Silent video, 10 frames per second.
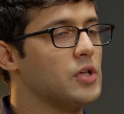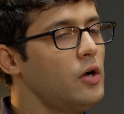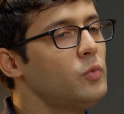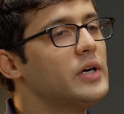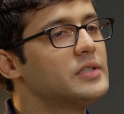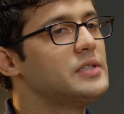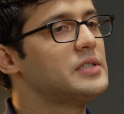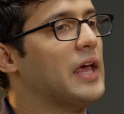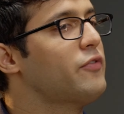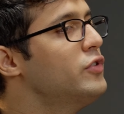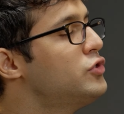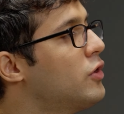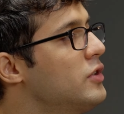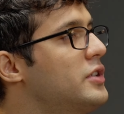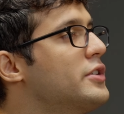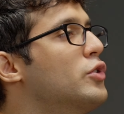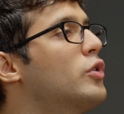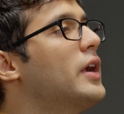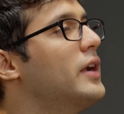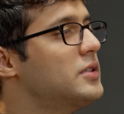So how it works is life insurance is
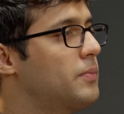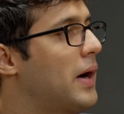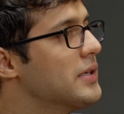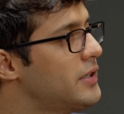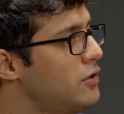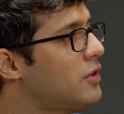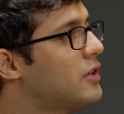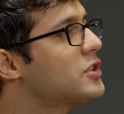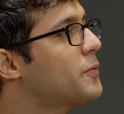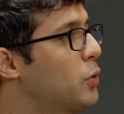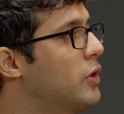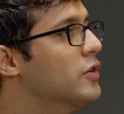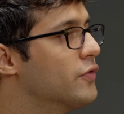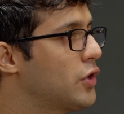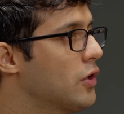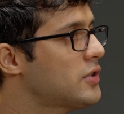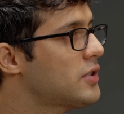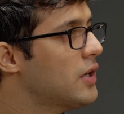looked at as a basket or a risk pooling of sorts.